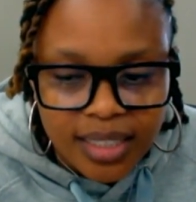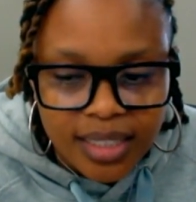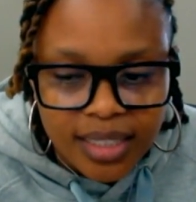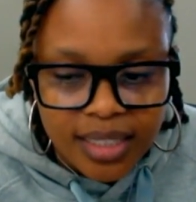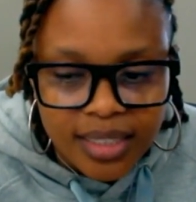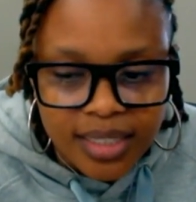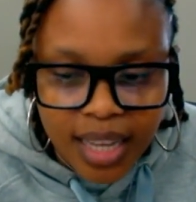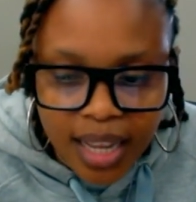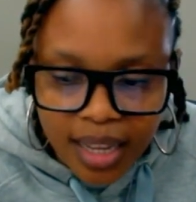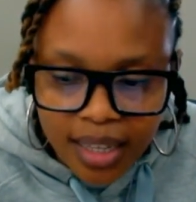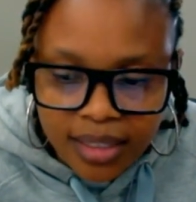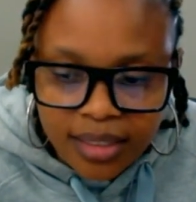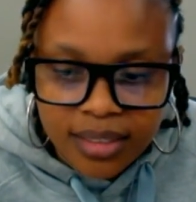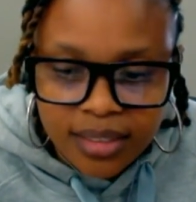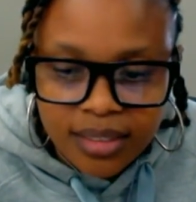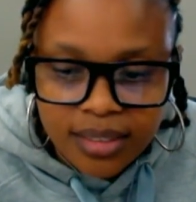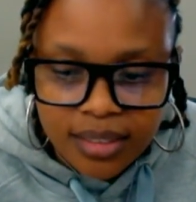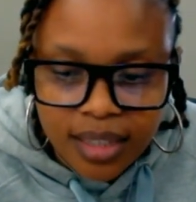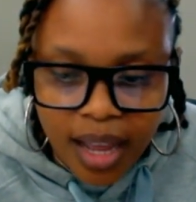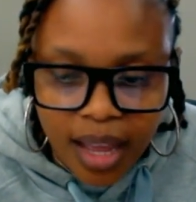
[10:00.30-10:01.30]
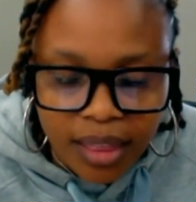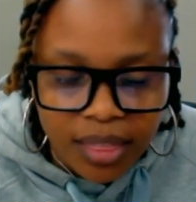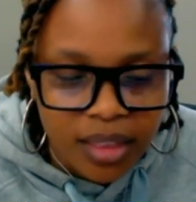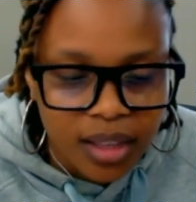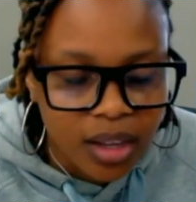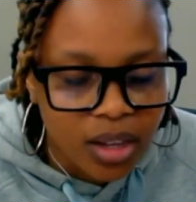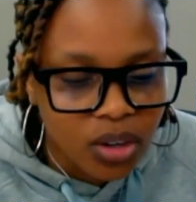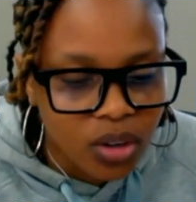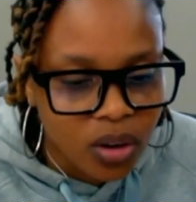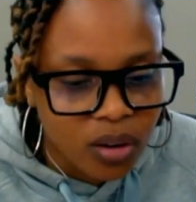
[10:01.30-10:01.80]
yeah, I
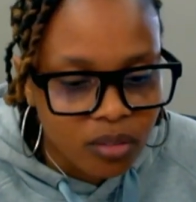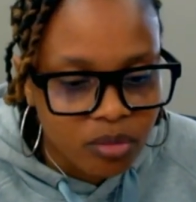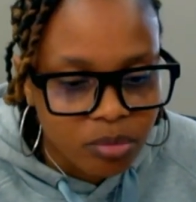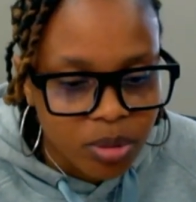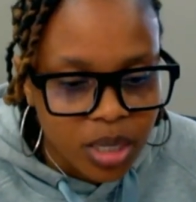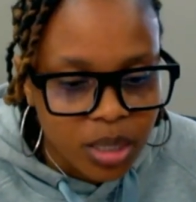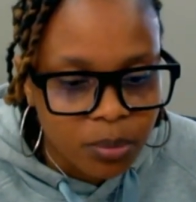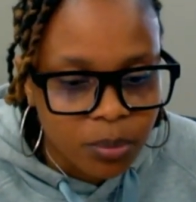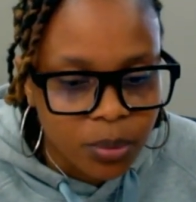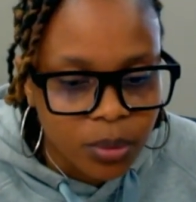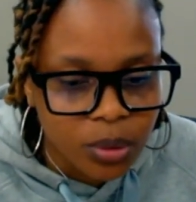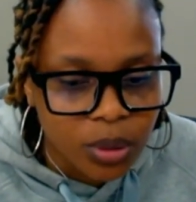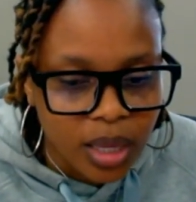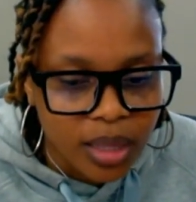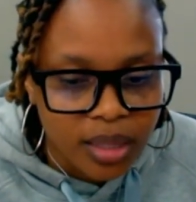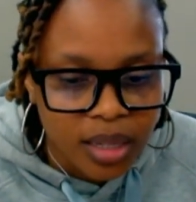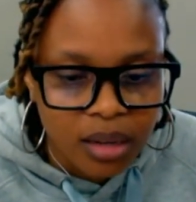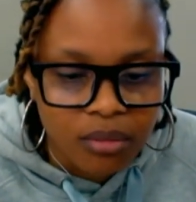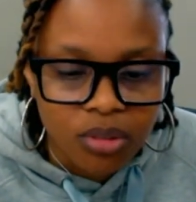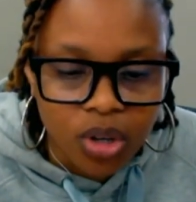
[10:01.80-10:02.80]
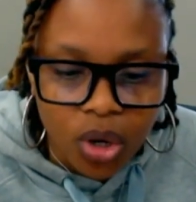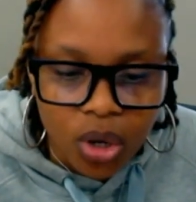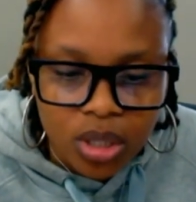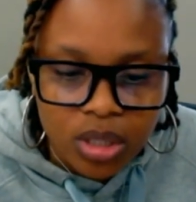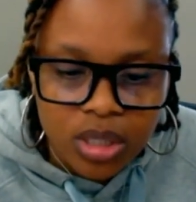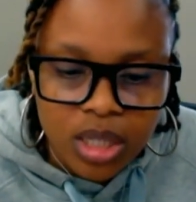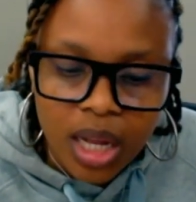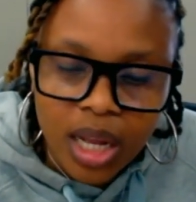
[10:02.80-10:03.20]
think a lot of people, I think I've lost a